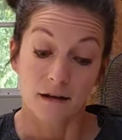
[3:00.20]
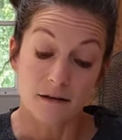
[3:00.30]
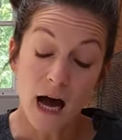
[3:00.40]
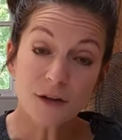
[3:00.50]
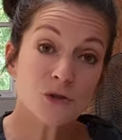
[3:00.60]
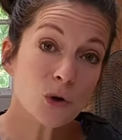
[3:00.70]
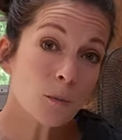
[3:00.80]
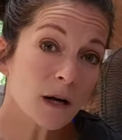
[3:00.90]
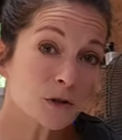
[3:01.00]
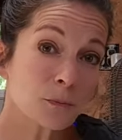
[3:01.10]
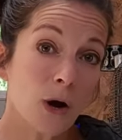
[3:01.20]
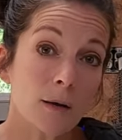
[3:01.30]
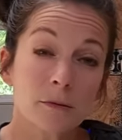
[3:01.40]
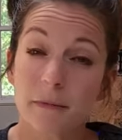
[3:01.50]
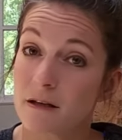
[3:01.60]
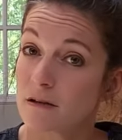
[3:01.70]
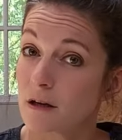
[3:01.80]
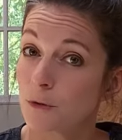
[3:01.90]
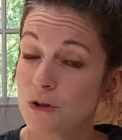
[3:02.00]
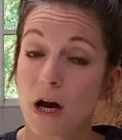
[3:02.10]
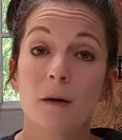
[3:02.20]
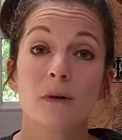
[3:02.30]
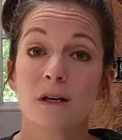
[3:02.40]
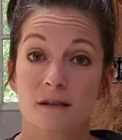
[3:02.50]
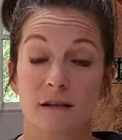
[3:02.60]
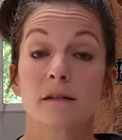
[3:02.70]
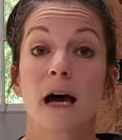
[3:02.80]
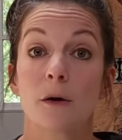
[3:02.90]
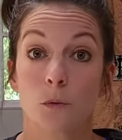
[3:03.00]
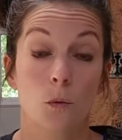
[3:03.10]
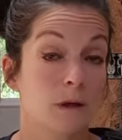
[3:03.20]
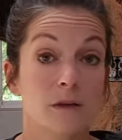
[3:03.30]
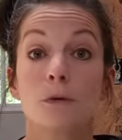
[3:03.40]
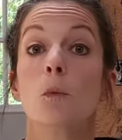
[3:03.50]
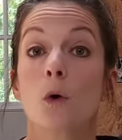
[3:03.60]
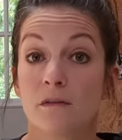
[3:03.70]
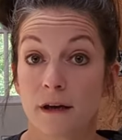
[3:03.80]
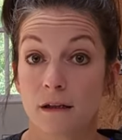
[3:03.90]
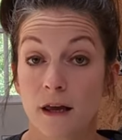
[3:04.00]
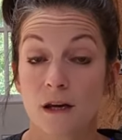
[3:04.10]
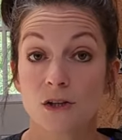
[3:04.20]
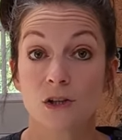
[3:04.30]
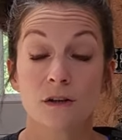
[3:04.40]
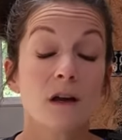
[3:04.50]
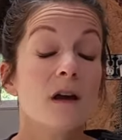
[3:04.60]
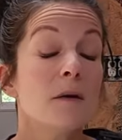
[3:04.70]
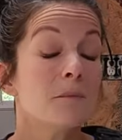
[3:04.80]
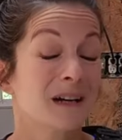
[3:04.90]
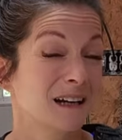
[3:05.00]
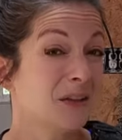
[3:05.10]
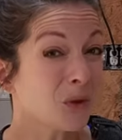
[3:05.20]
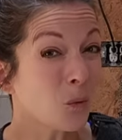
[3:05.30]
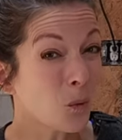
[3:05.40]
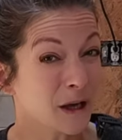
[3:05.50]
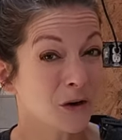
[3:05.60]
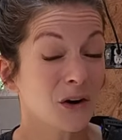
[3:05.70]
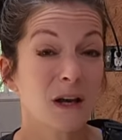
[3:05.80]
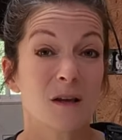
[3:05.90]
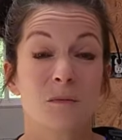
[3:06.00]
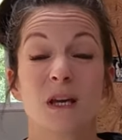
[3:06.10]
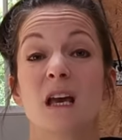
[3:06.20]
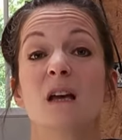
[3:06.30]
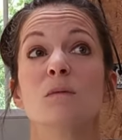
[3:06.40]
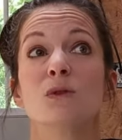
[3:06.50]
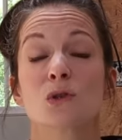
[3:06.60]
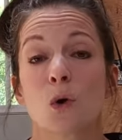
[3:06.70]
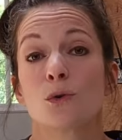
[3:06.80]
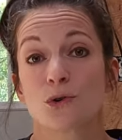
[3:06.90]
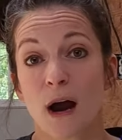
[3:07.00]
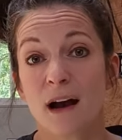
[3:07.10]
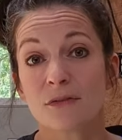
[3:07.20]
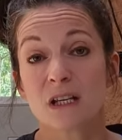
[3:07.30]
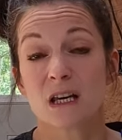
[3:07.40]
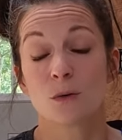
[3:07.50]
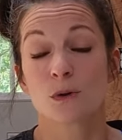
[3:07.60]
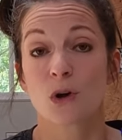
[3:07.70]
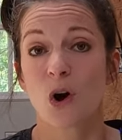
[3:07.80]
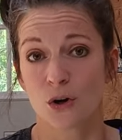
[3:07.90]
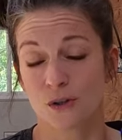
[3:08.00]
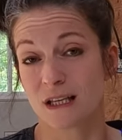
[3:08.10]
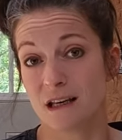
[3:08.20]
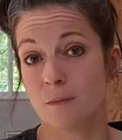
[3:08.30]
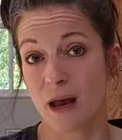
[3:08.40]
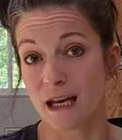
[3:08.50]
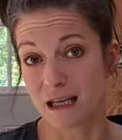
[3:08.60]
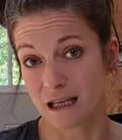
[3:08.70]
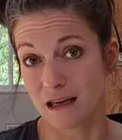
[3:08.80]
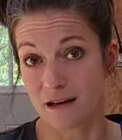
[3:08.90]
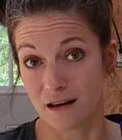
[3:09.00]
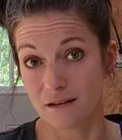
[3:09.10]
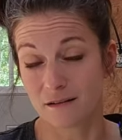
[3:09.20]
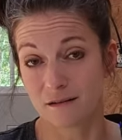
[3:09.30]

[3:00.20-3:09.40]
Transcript: not so much a problem in the summertime because it allowed even more ventilation, but in the winter it became so drafty it was hard to keep any heat in.